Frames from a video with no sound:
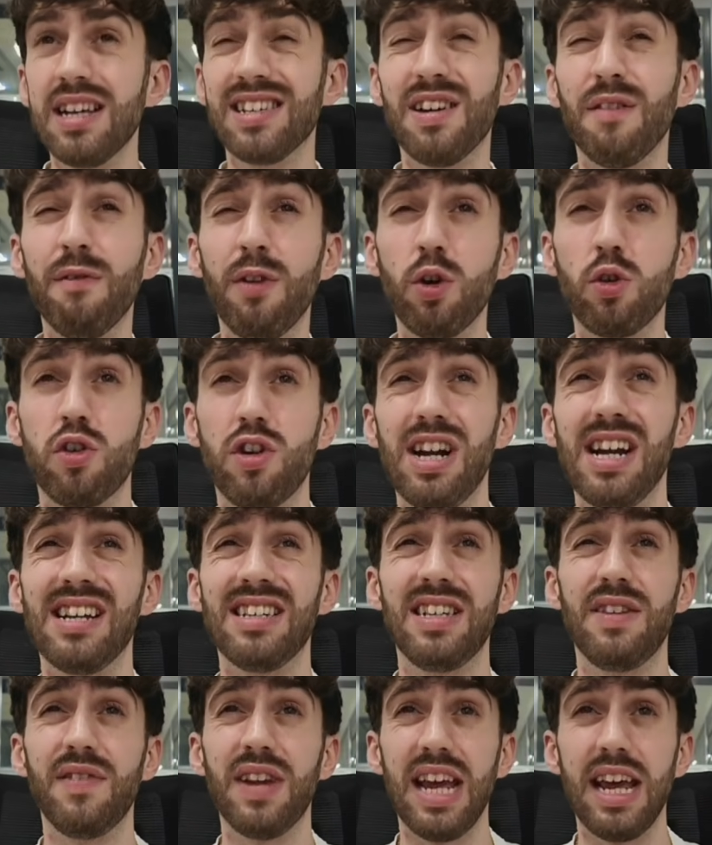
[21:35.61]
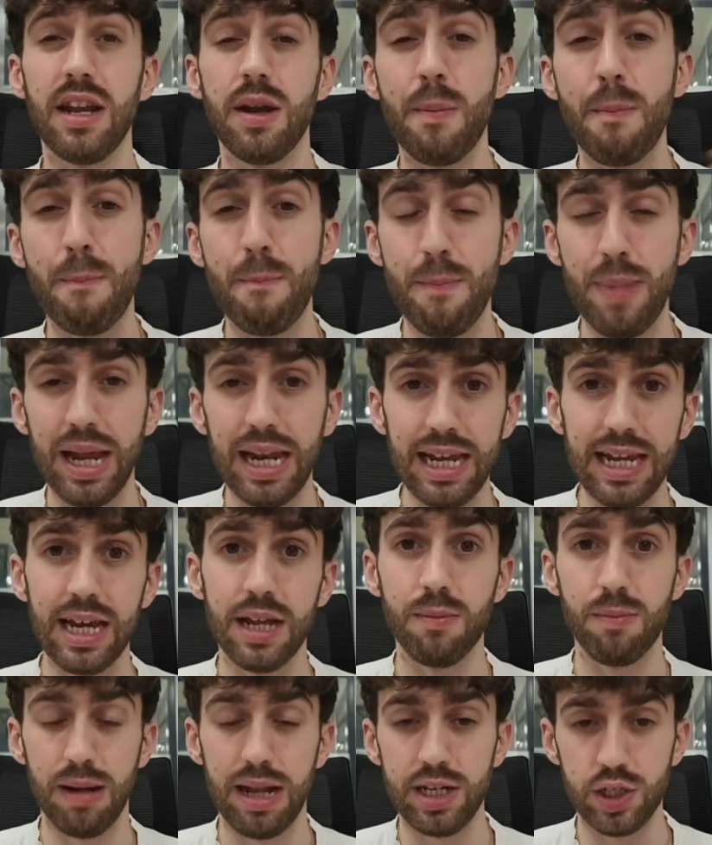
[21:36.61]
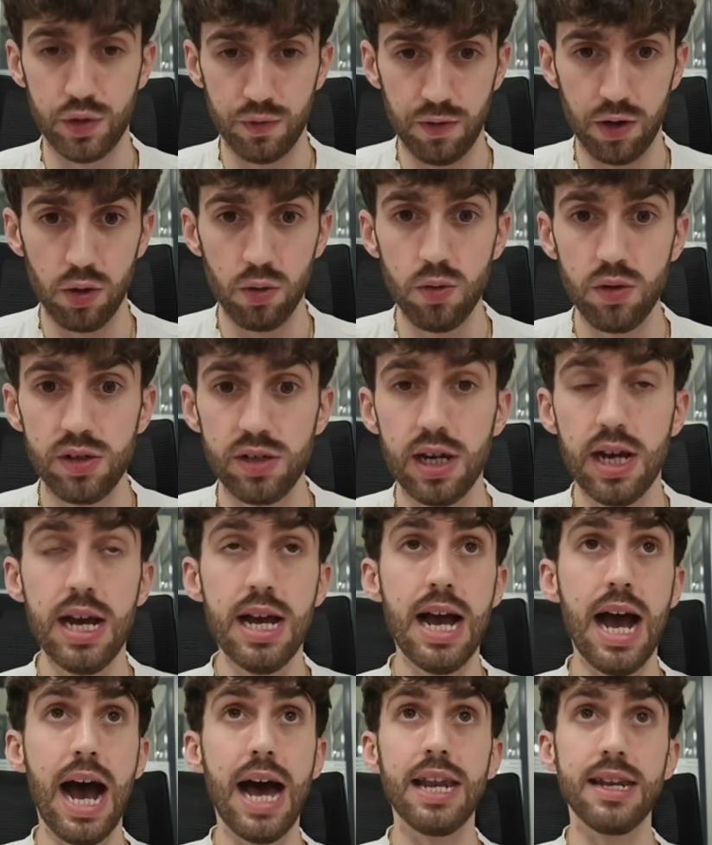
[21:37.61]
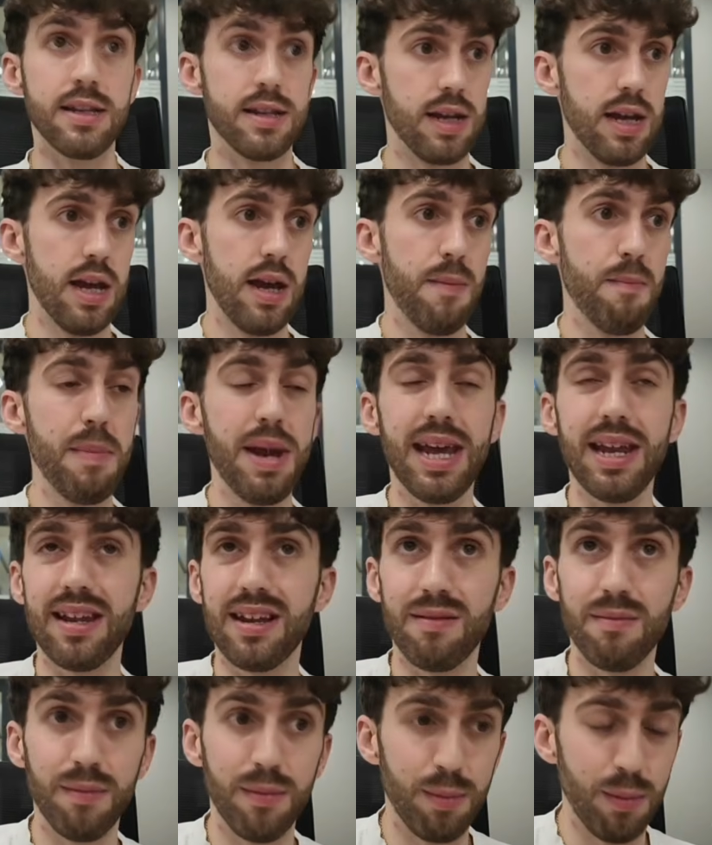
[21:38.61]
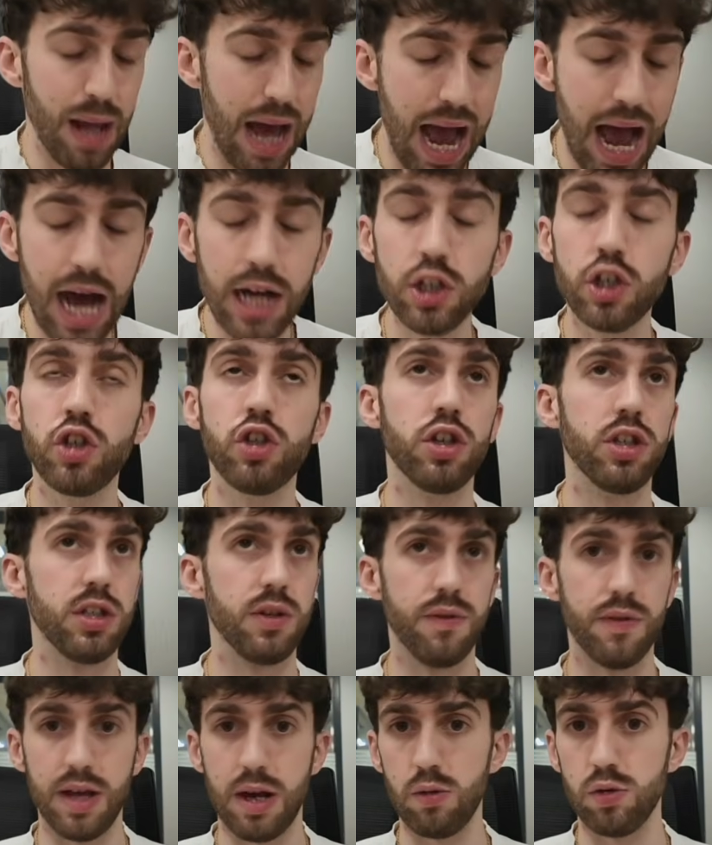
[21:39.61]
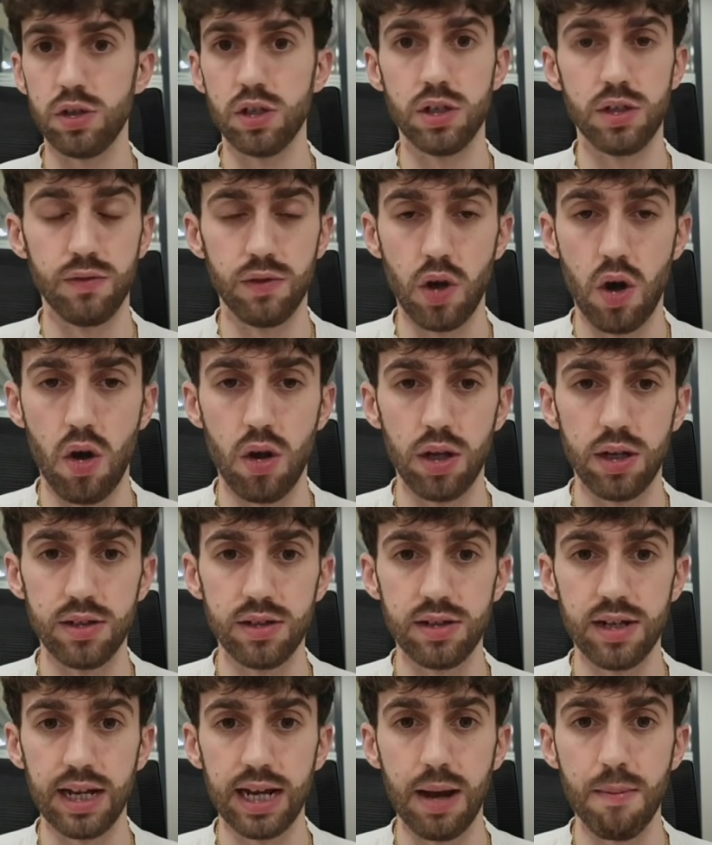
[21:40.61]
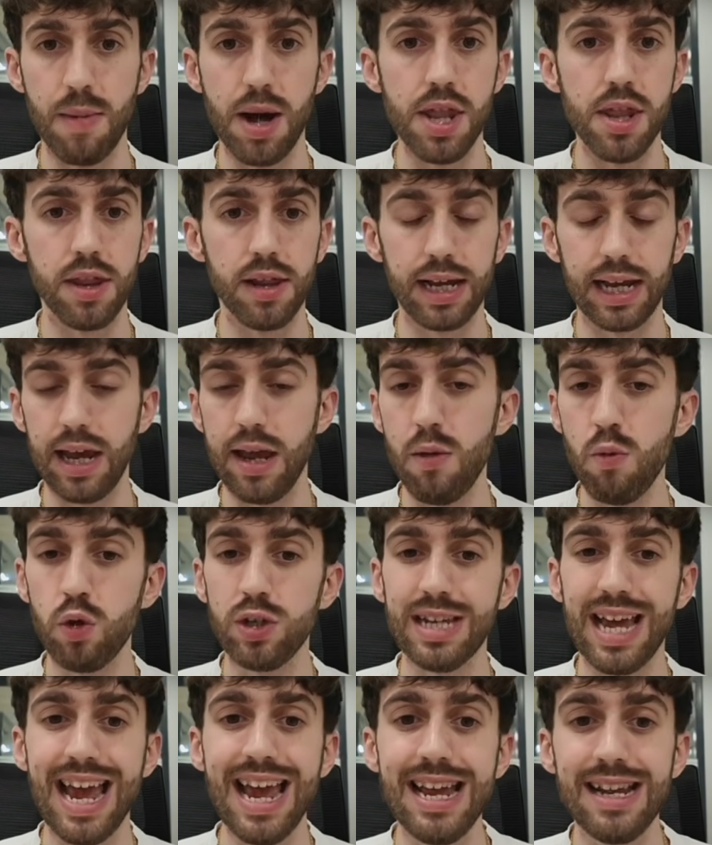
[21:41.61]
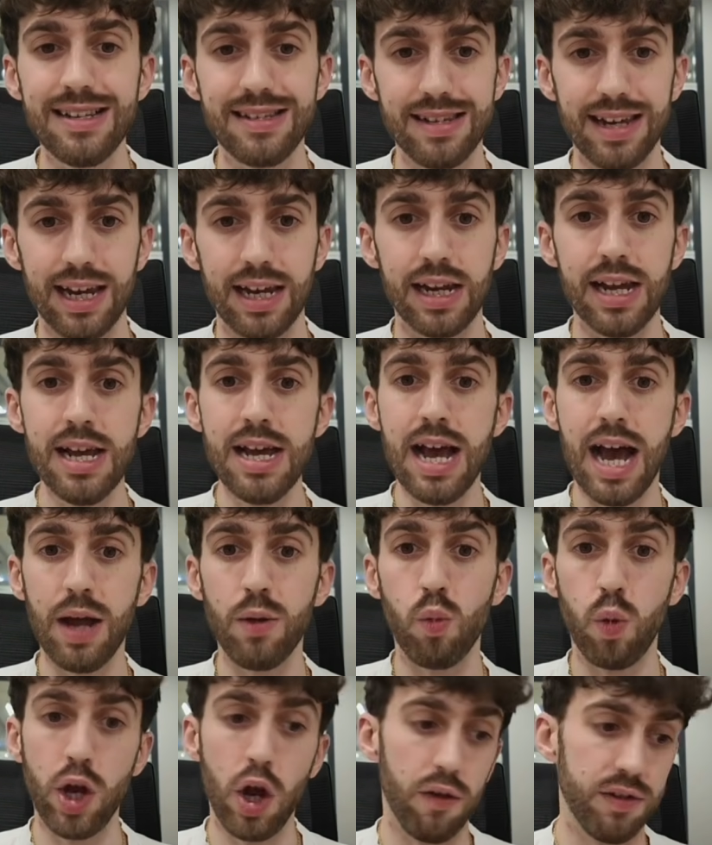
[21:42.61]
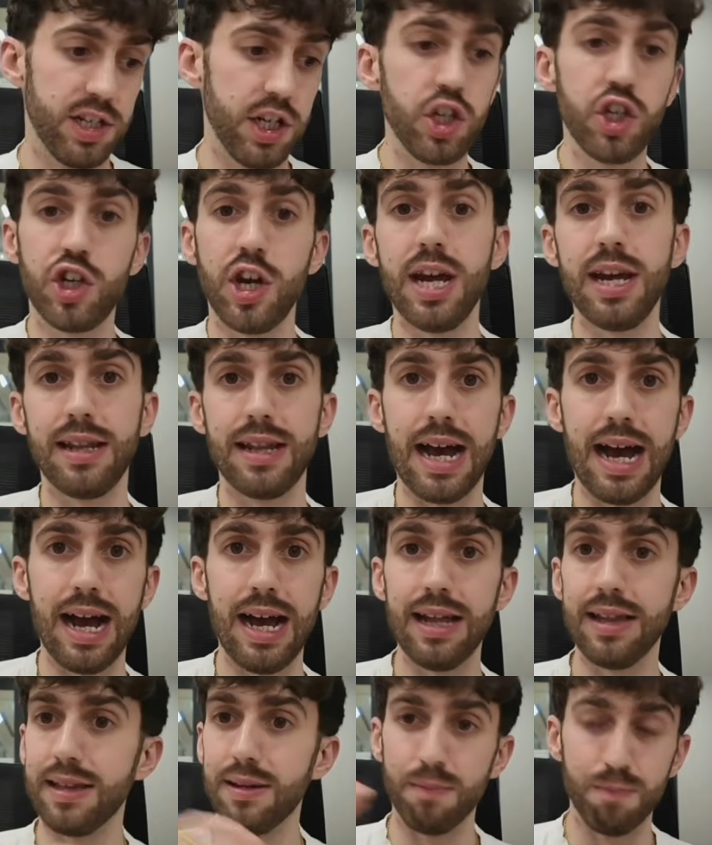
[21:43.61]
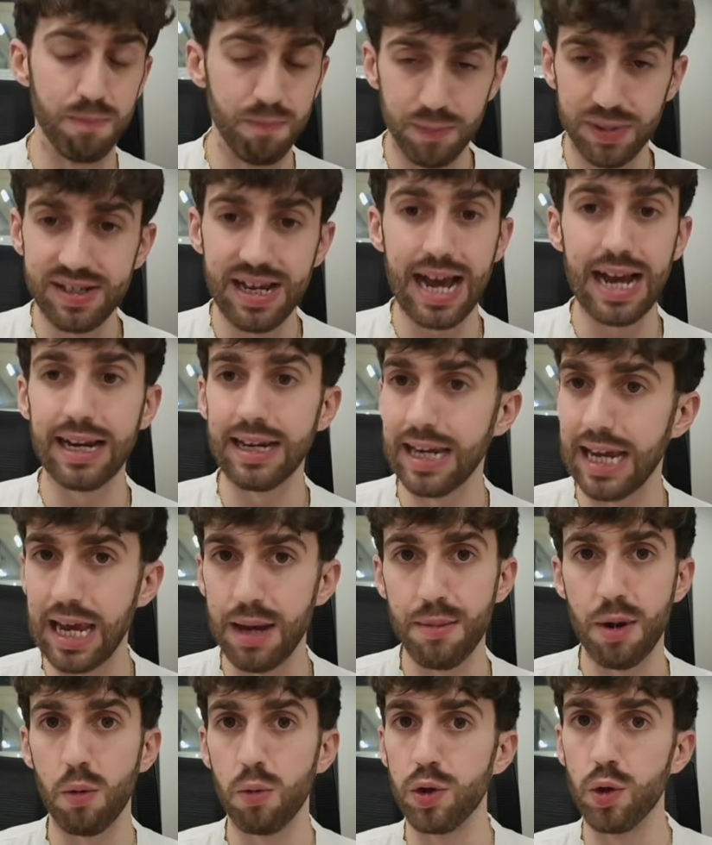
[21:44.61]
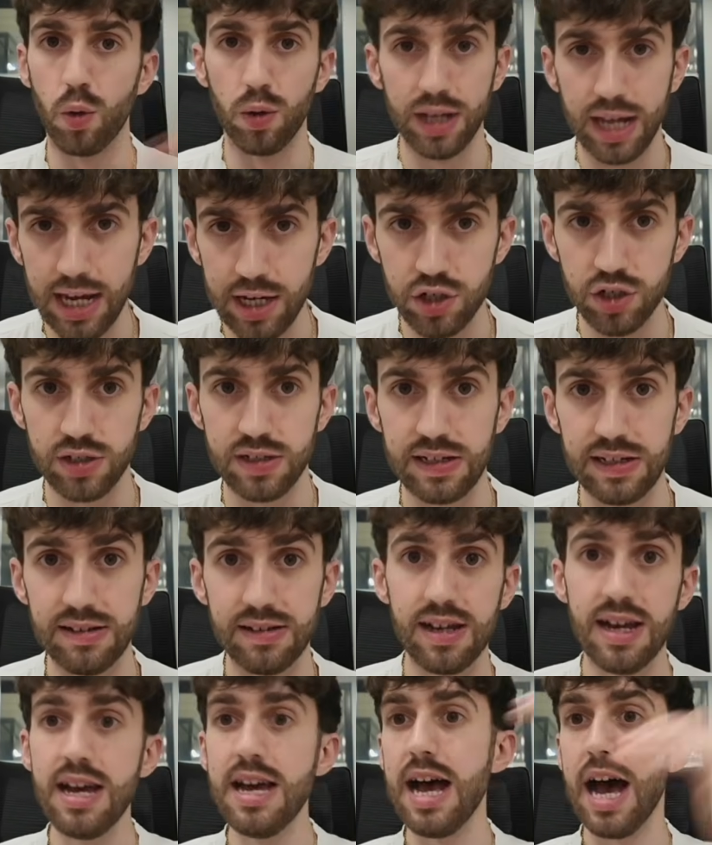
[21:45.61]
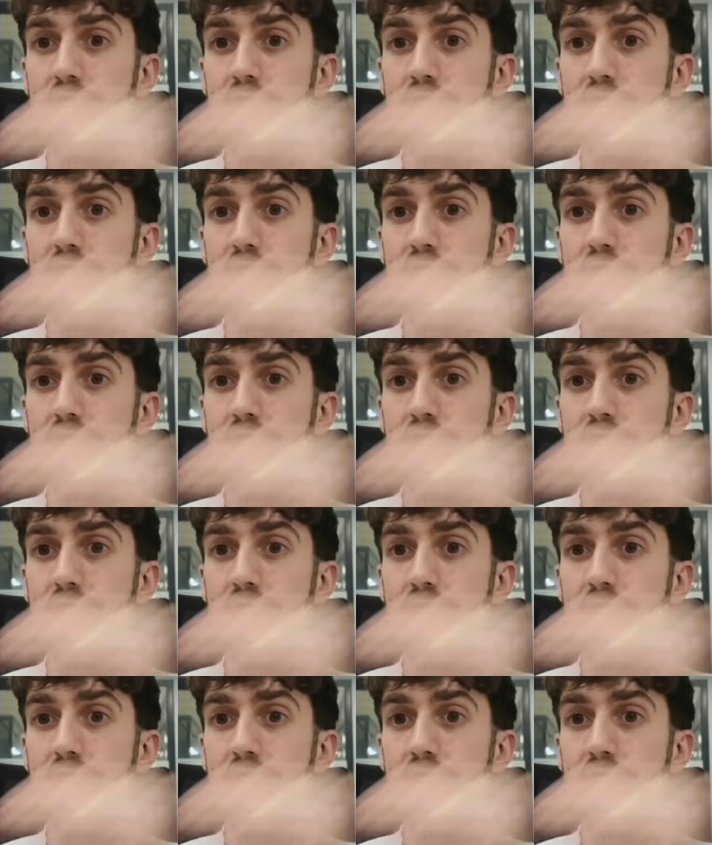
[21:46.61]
Some of our creators even hit 1 billion plus views and made hundreds of thousands of dollars like a month. Like, it was insane. And we obviously shared that the second they came up with all the agencies,